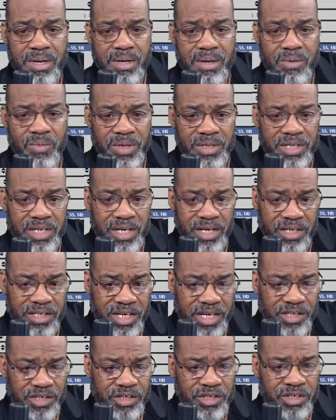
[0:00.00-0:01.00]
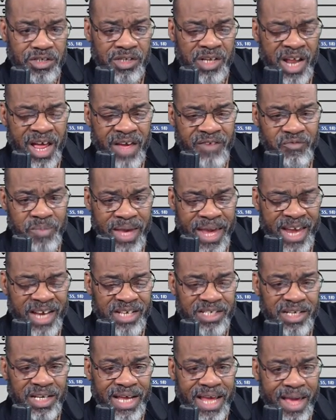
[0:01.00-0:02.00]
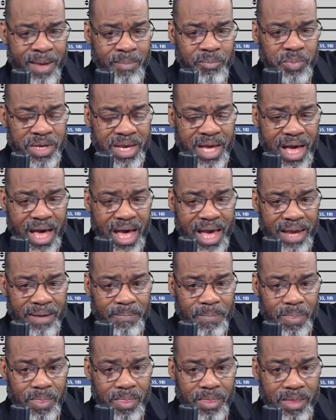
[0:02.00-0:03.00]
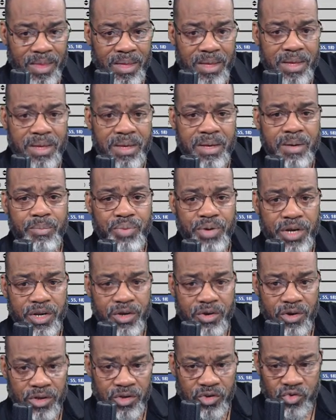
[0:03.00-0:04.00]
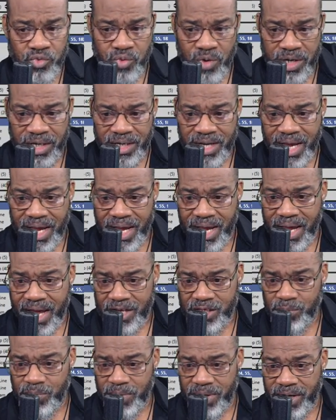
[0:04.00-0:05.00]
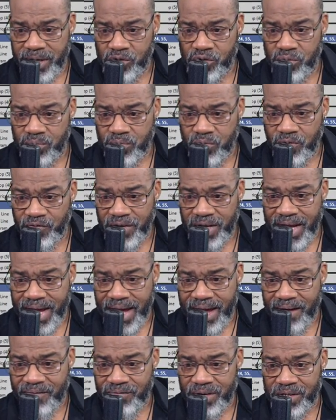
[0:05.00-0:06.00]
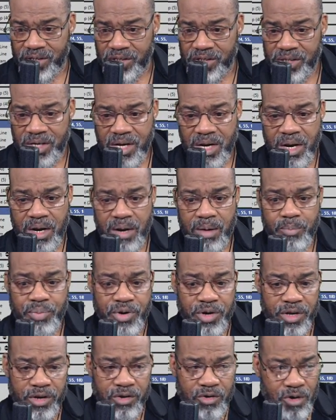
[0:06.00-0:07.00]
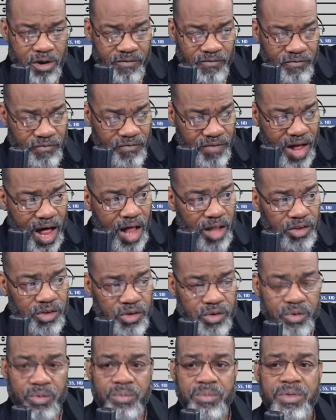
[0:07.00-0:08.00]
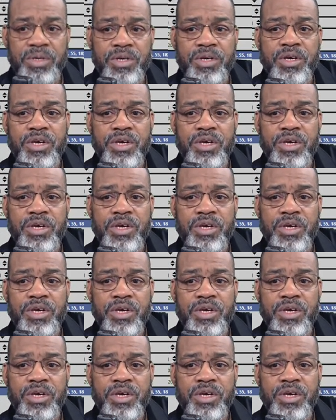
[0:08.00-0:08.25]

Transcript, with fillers: With the additions that I've made to the MPI, putting on the 20 day exponential moving average, putting on volume.